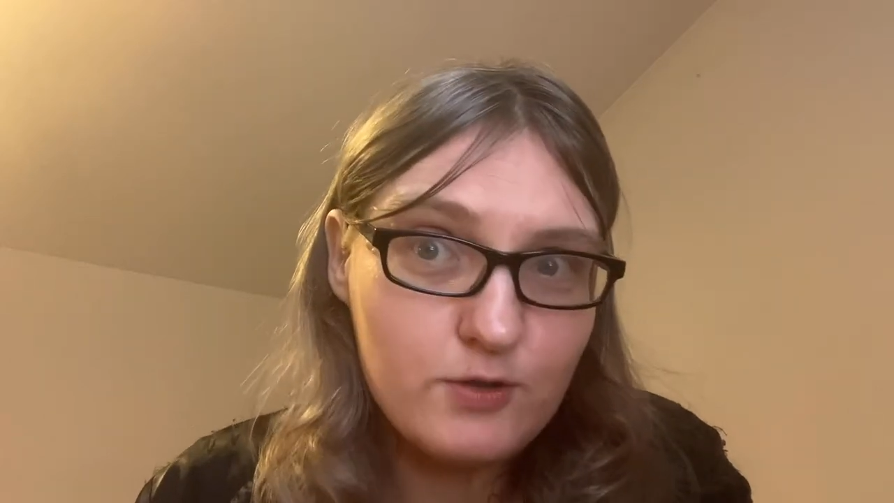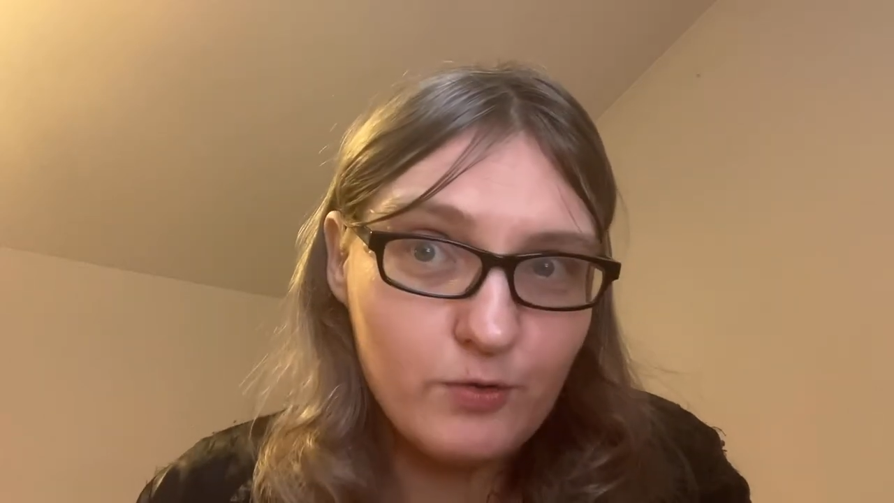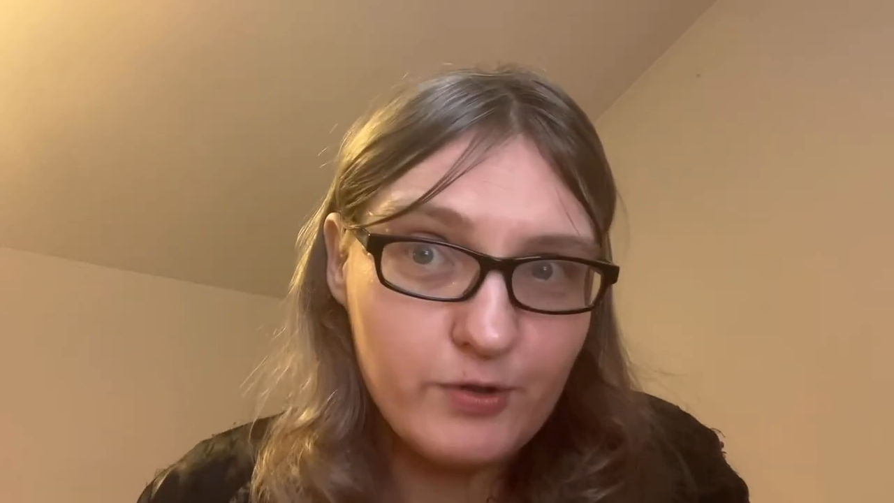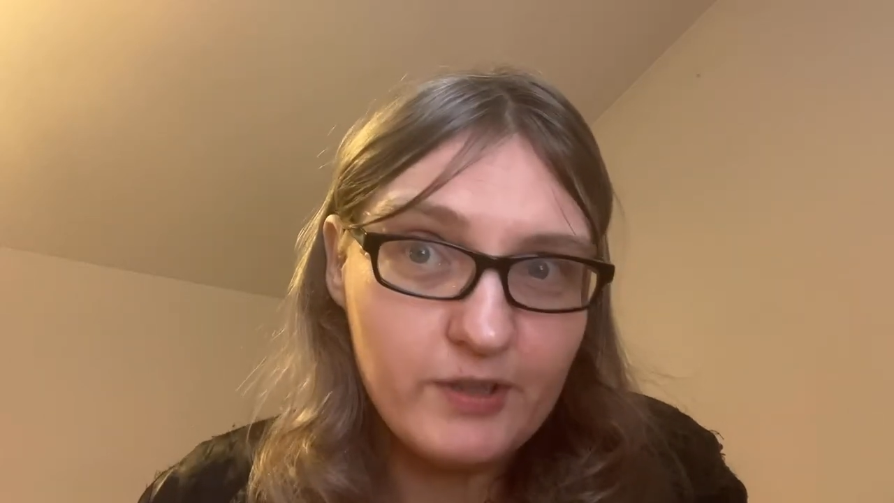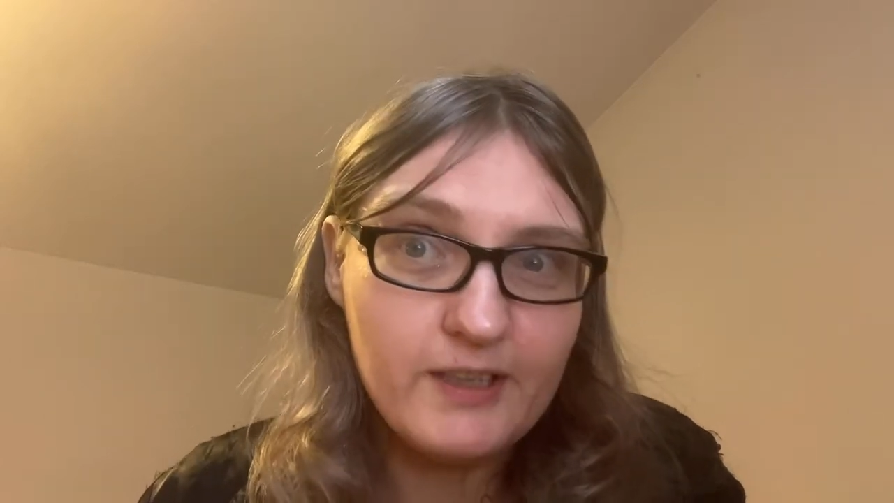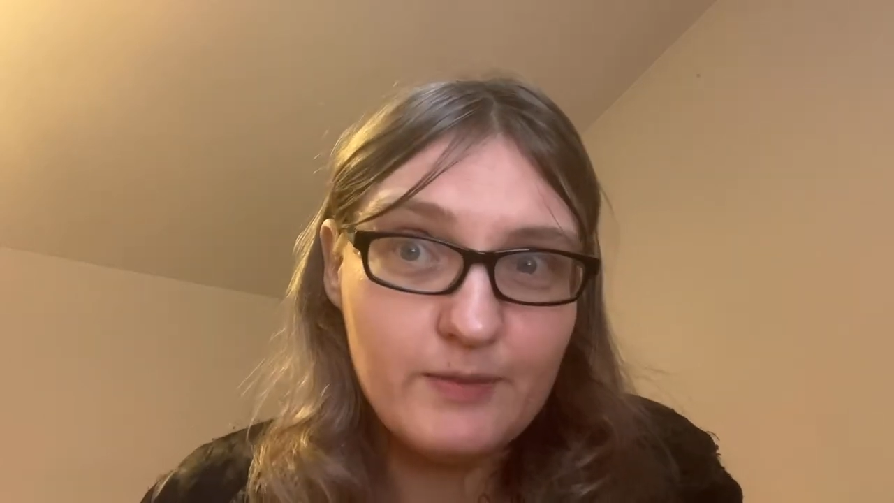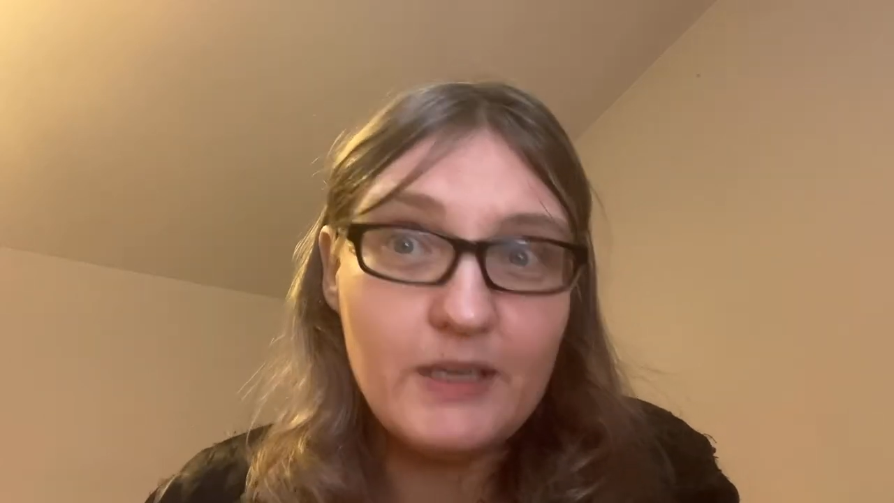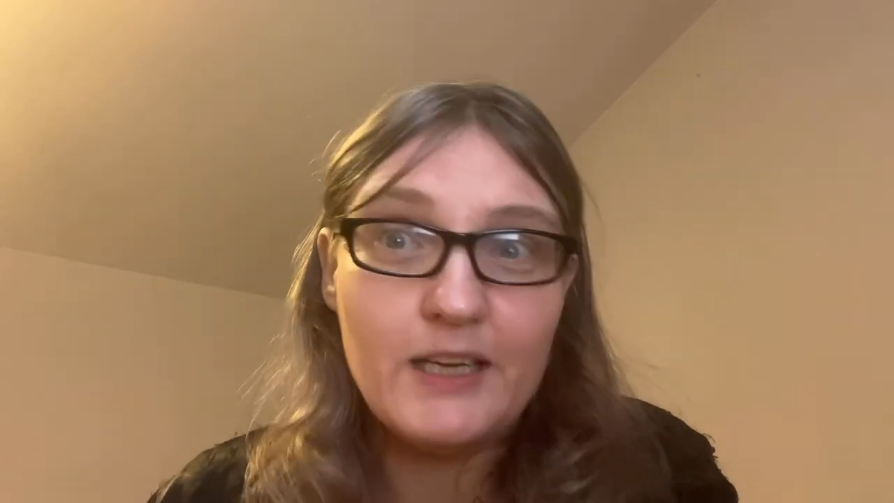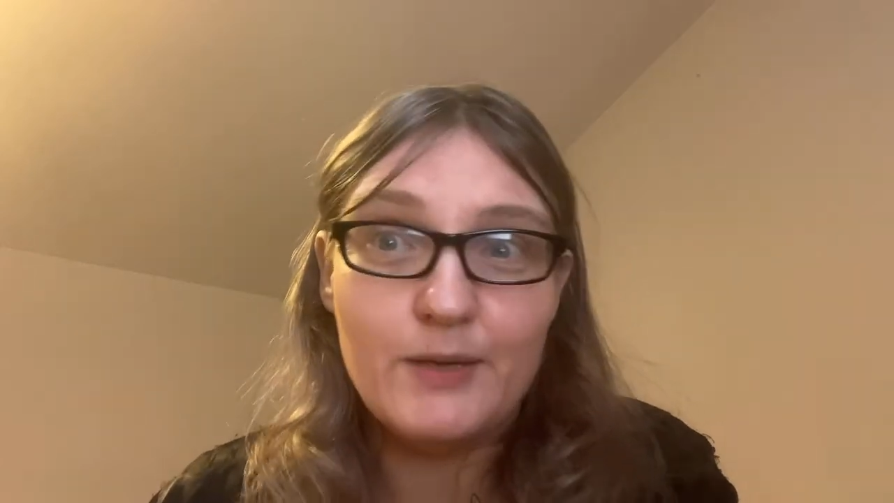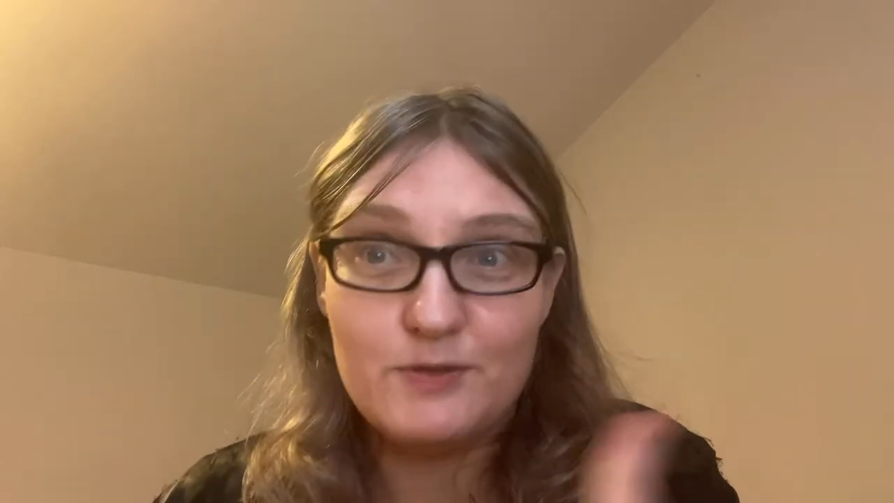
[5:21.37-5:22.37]
Holderlin,
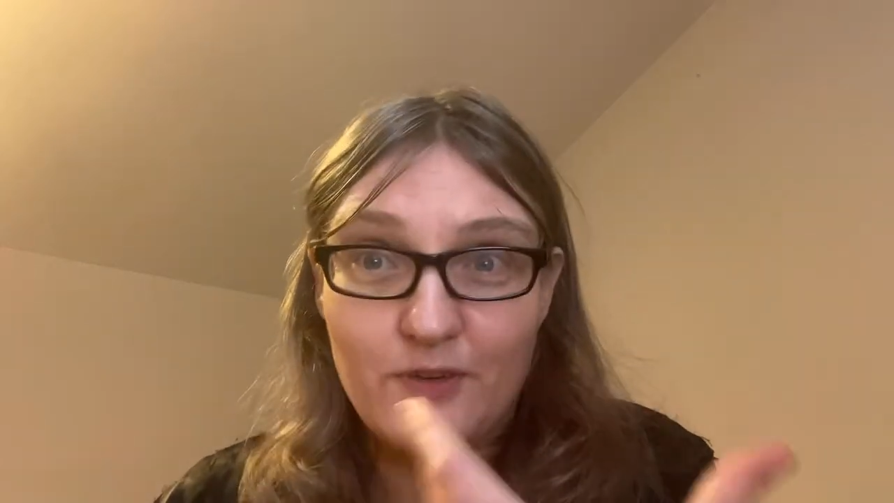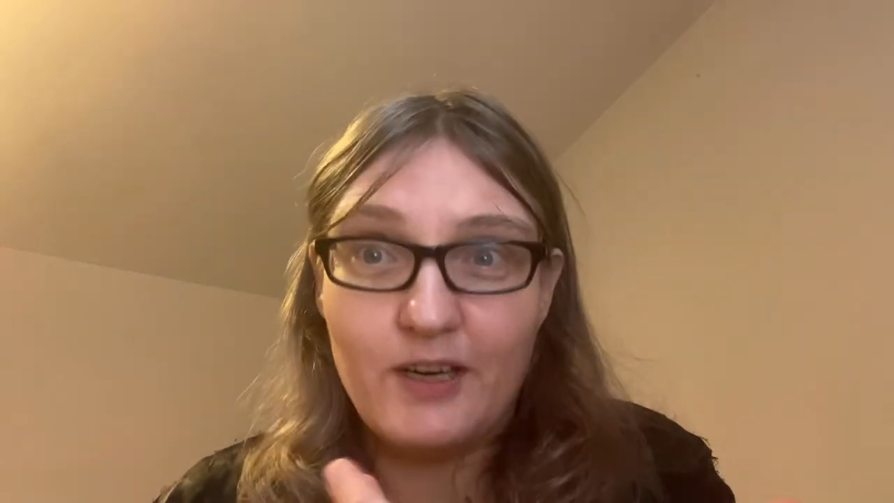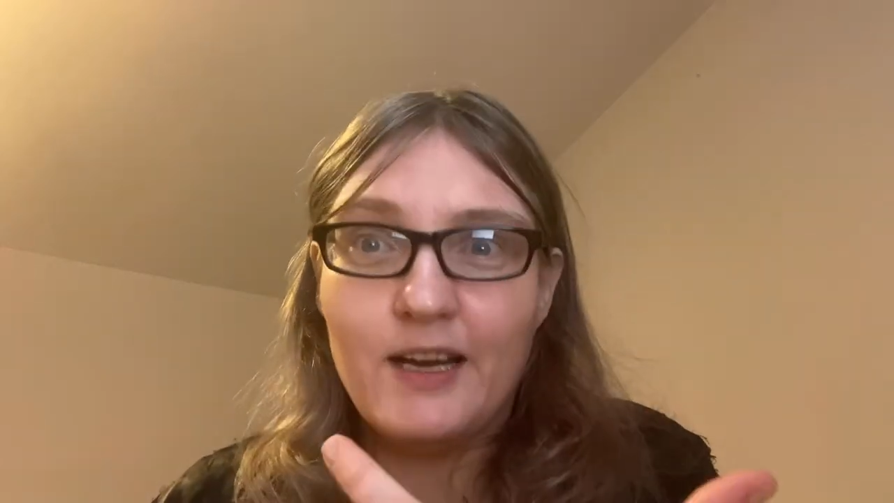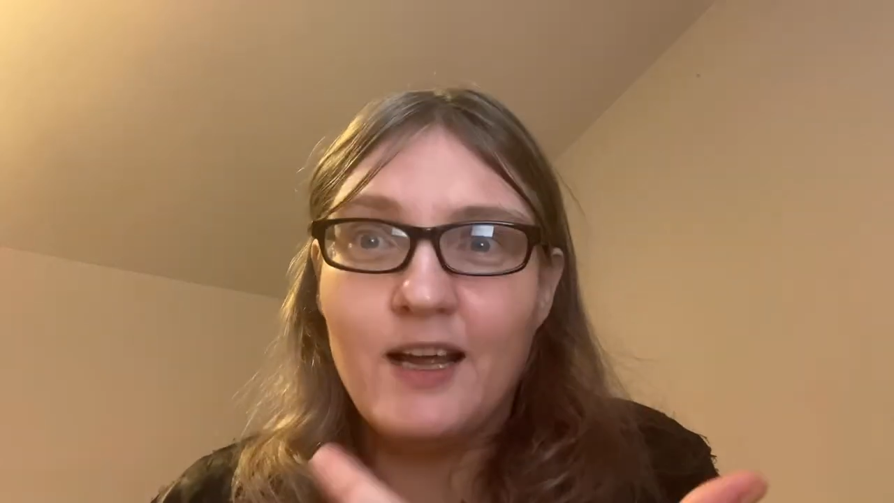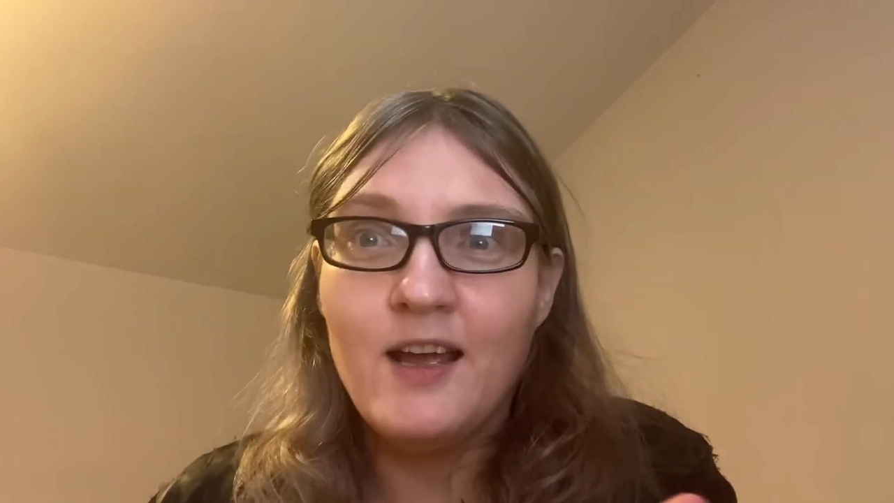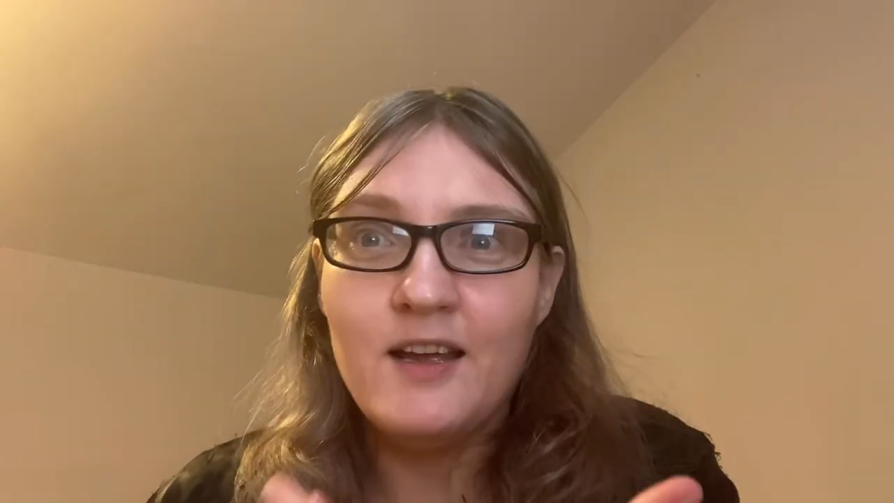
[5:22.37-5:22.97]
but he was very